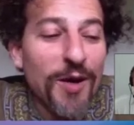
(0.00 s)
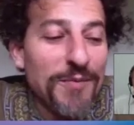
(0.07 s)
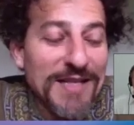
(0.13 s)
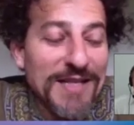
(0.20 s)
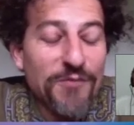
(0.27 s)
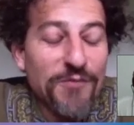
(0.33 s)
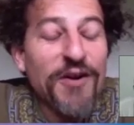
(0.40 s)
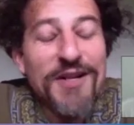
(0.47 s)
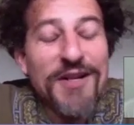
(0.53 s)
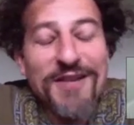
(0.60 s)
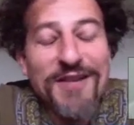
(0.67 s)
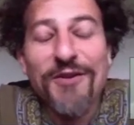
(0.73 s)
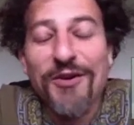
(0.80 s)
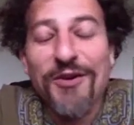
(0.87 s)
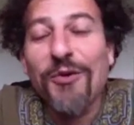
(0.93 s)
well, that's a
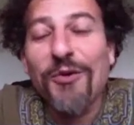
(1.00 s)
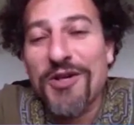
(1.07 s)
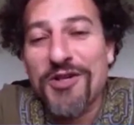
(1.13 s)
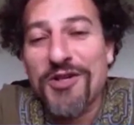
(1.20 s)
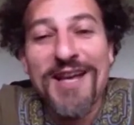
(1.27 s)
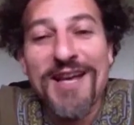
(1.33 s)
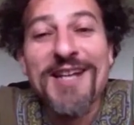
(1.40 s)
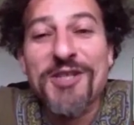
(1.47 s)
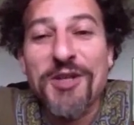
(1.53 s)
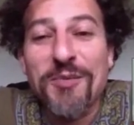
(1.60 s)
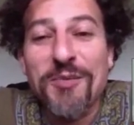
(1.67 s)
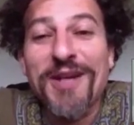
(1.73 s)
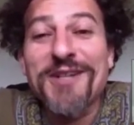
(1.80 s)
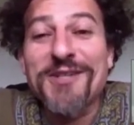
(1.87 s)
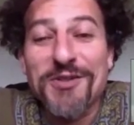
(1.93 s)
very difficult question to
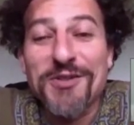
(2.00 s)
answer